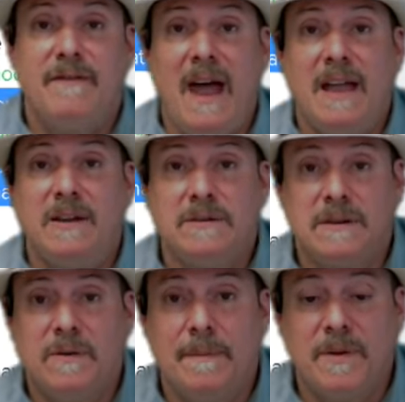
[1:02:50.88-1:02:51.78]
a value to
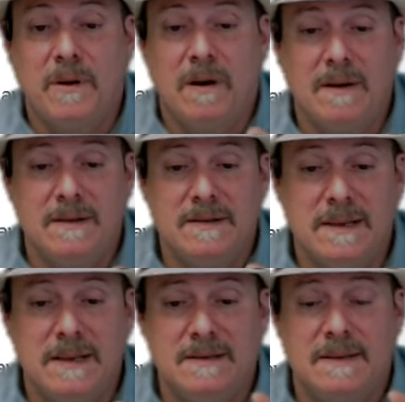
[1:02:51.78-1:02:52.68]

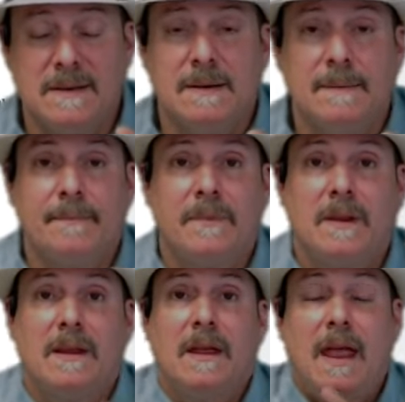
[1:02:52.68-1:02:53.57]
cryptocurrencies
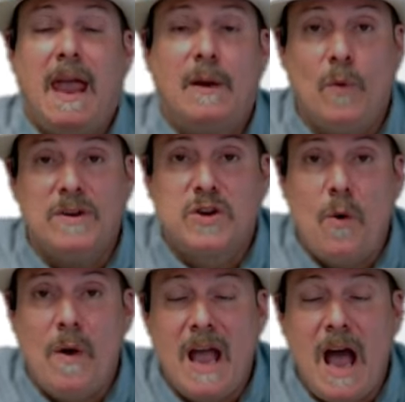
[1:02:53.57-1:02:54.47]
and what's
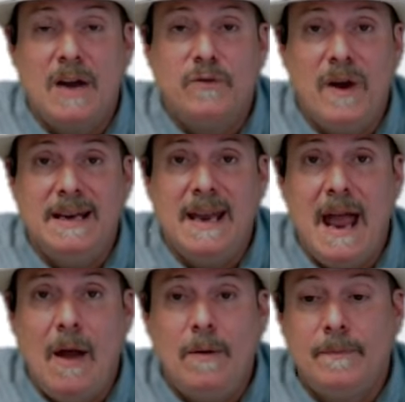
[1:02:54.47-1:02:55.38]
going on right
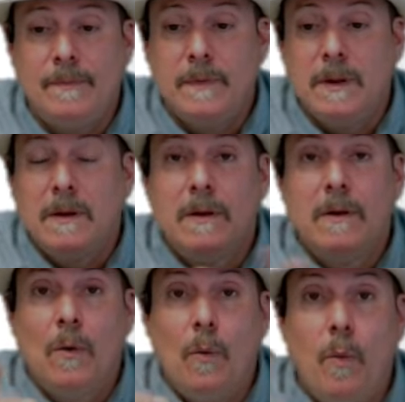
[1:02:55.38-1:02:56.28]
now.
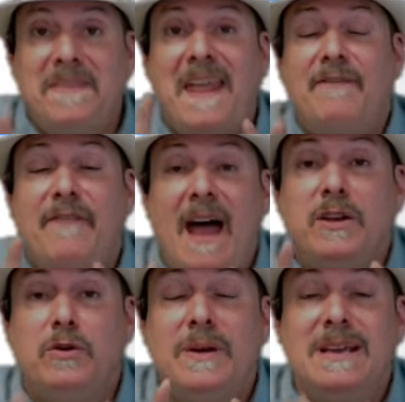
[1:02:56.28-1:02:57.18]
What that
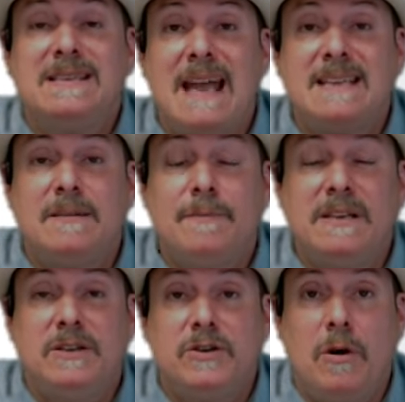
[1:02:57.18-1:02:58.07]
value is has to be
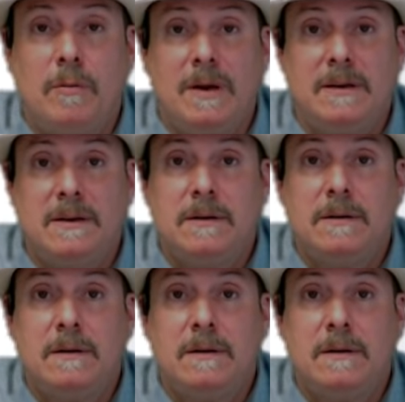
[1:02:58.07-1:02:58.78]
determined.